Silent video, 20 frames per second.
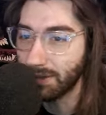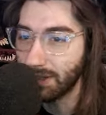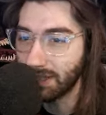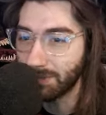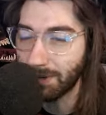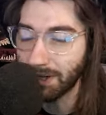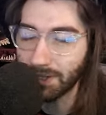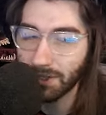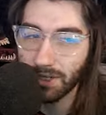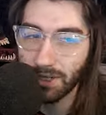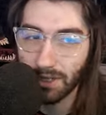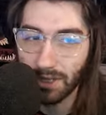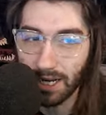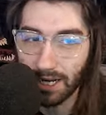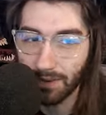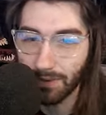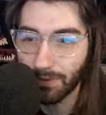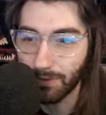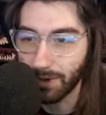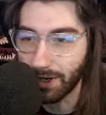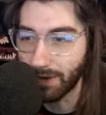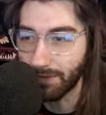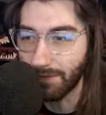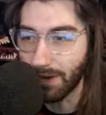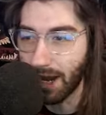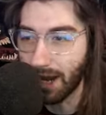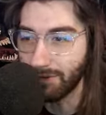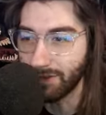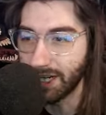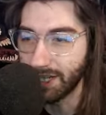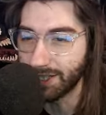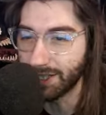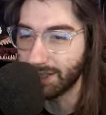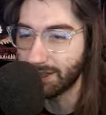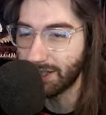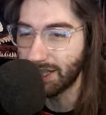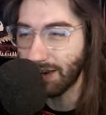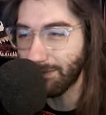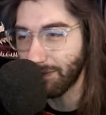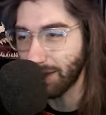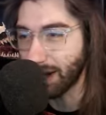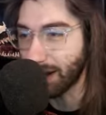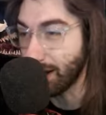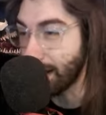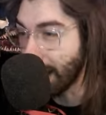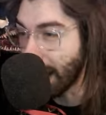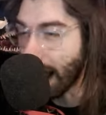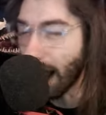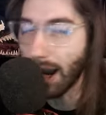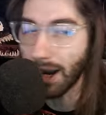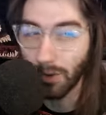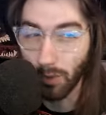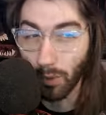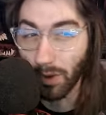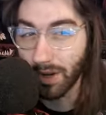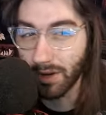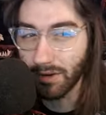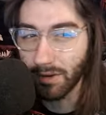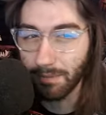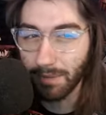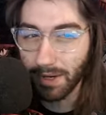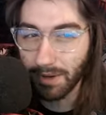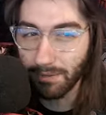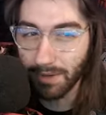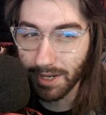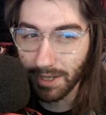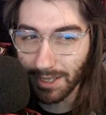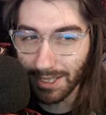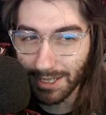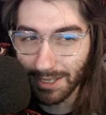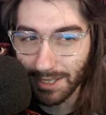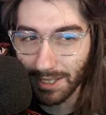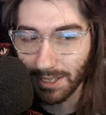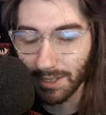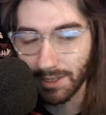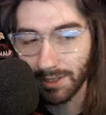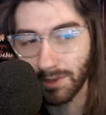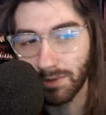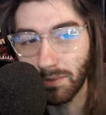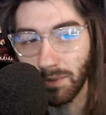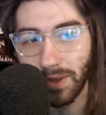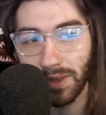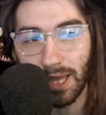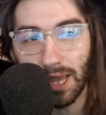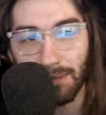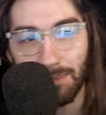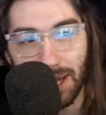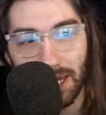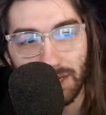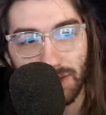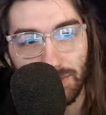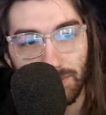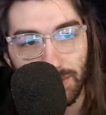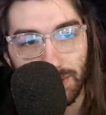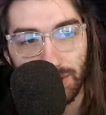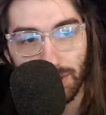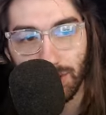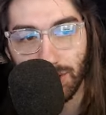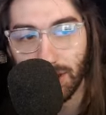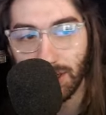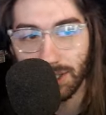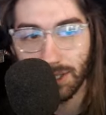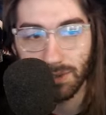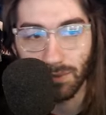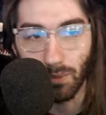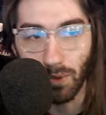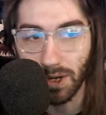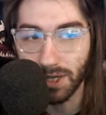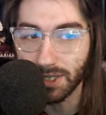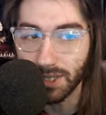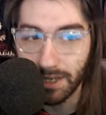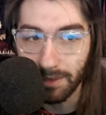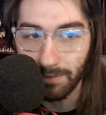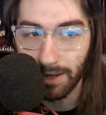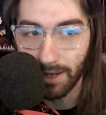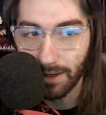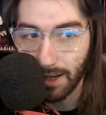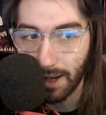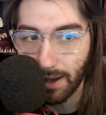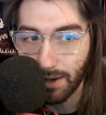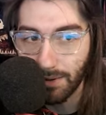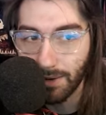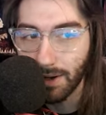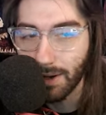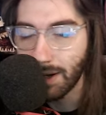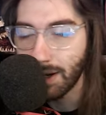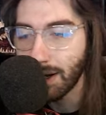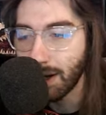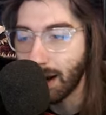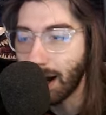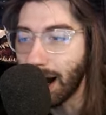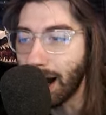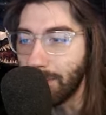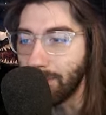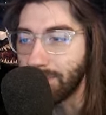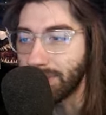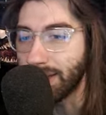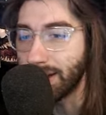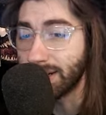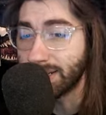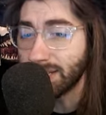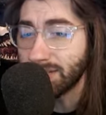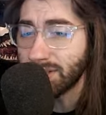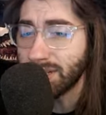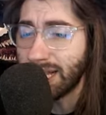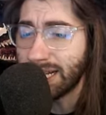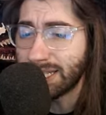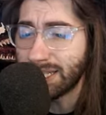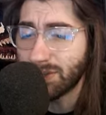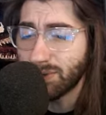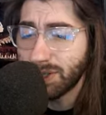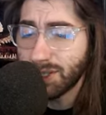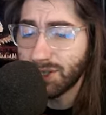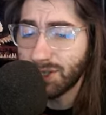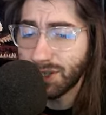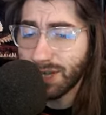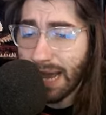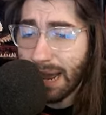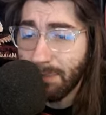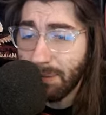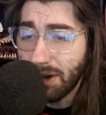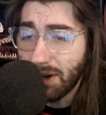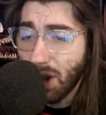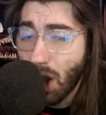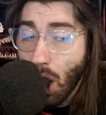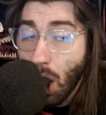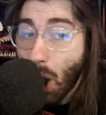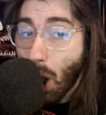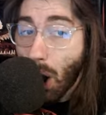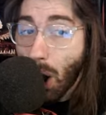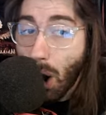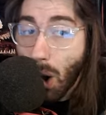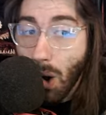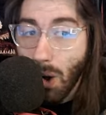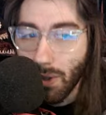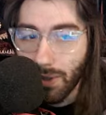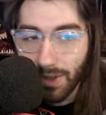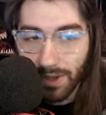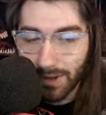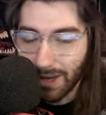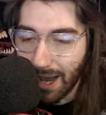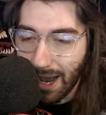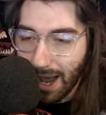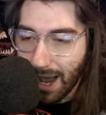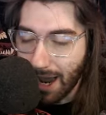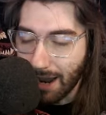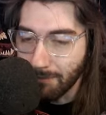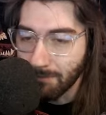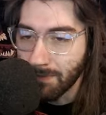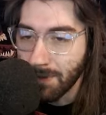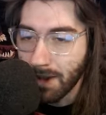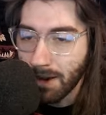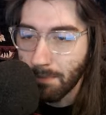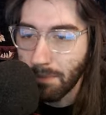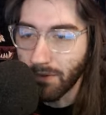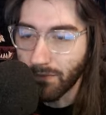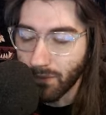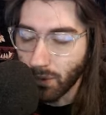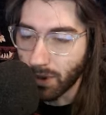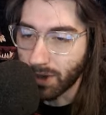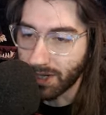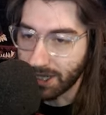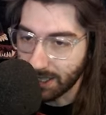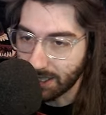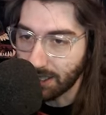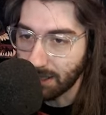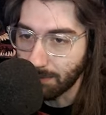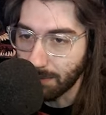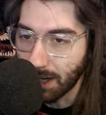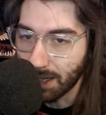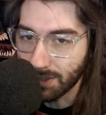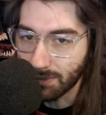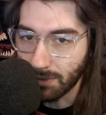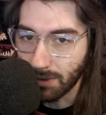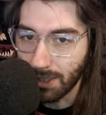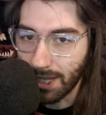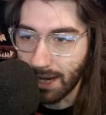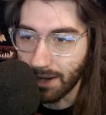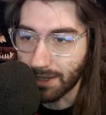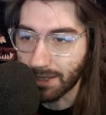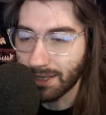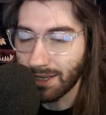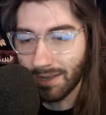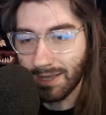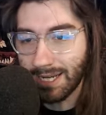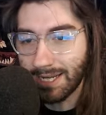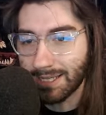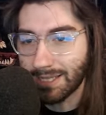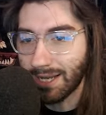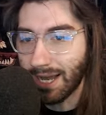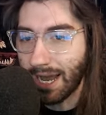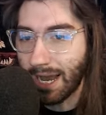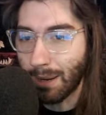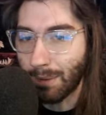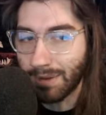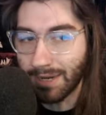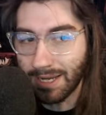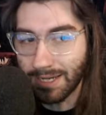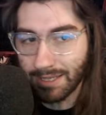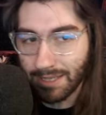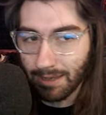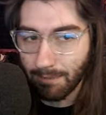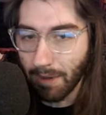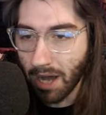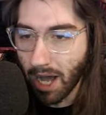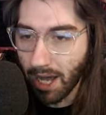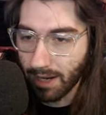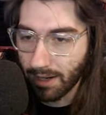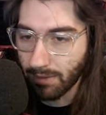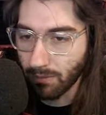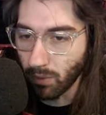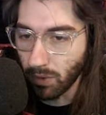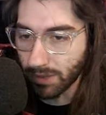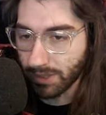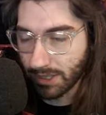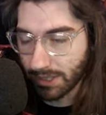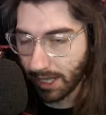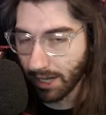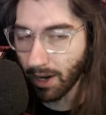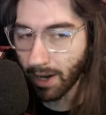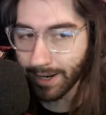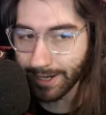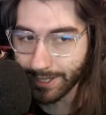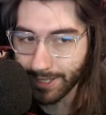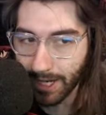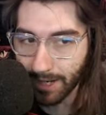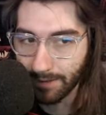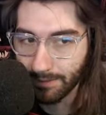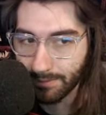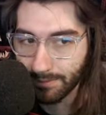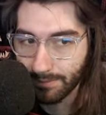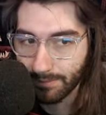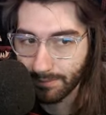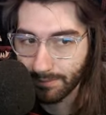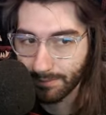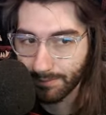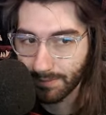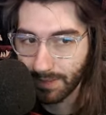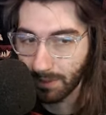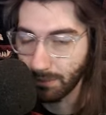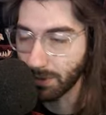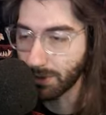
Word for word: especially at like three to five gens, it's definitely not going to be realistic to win that match with just one teammate down. Um, and essentially that situation just happened all the time before DC bots were allowed, because at least a DC bot will sit on a gen it will